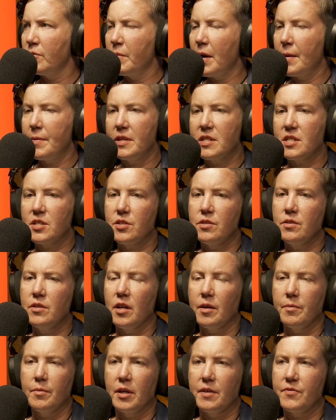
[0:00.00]
Well, maybe it's you
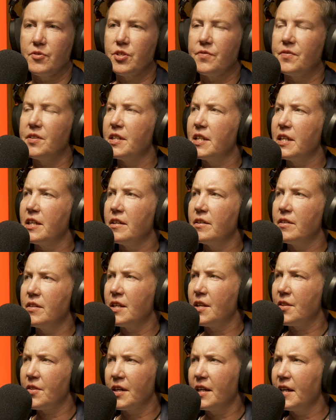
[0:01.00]
know might have shifted their
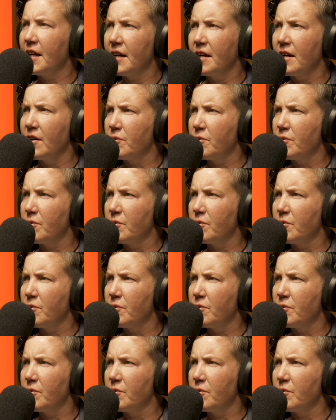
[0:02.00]
their thinking a